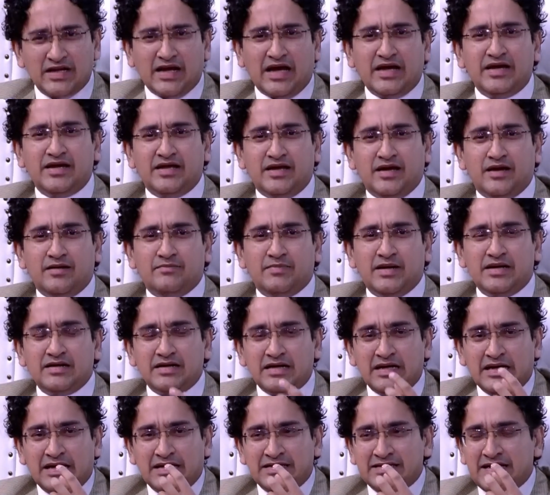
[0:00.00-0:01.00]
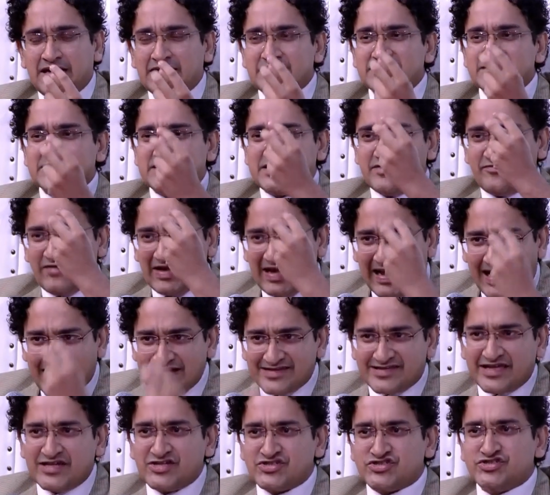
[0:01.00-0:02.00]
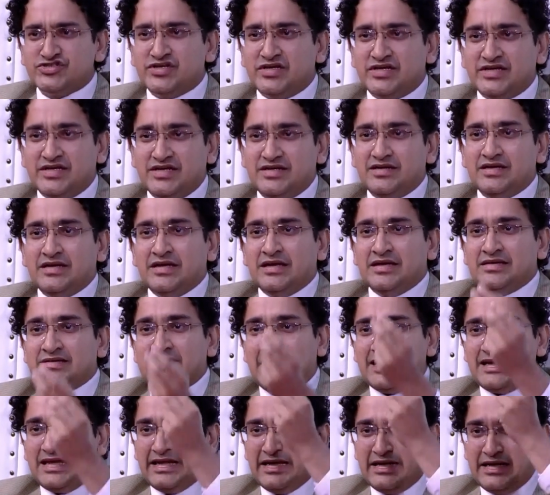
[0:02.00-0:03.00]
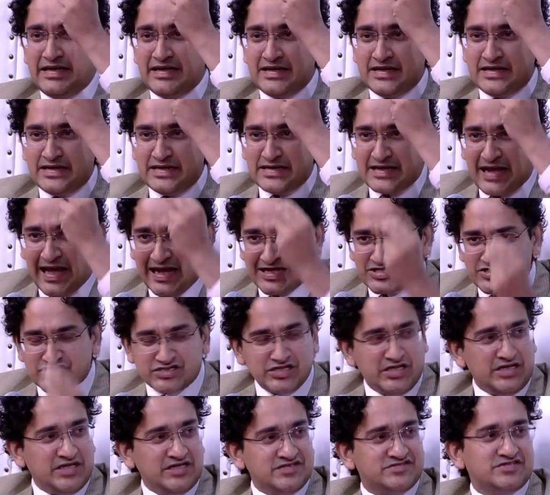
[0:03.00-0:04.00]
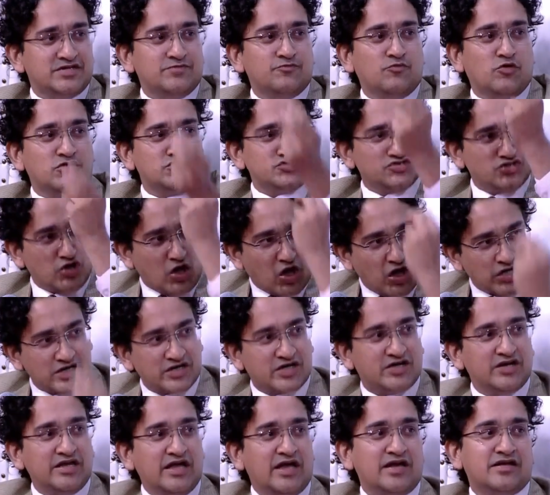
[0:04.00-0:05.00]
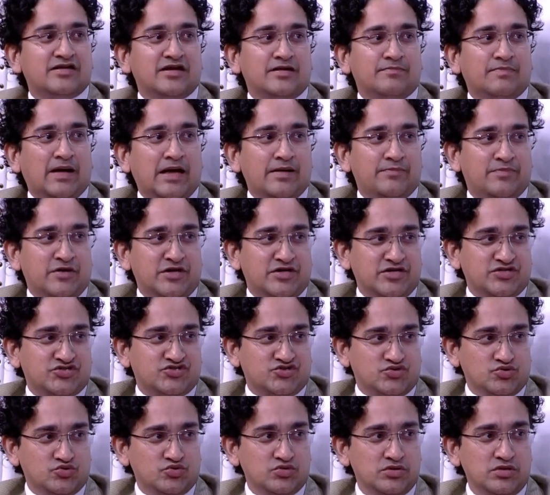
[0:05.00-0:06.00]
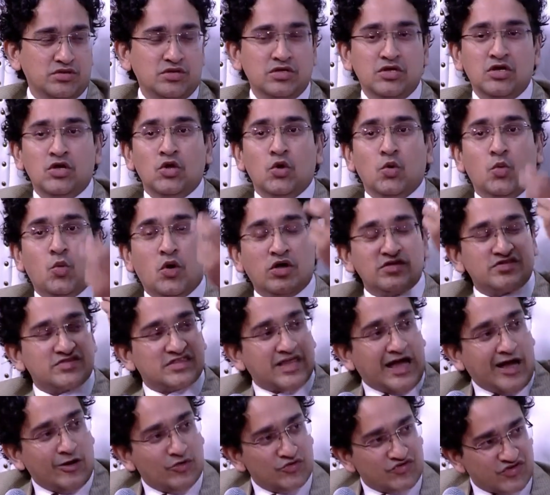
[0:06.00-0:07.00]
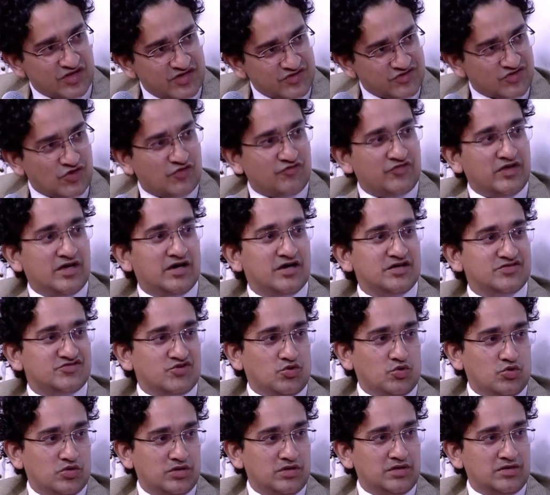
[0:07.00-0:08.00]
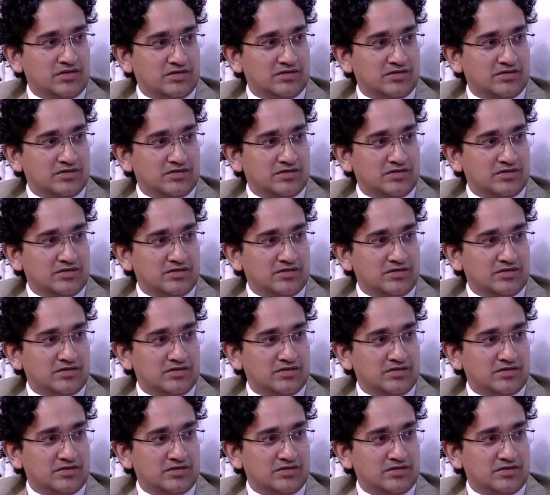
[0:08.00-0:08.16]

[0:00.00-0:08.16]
idea, but that civilizationally, that Indian nationalism was not created by British rule, was thousands of years old,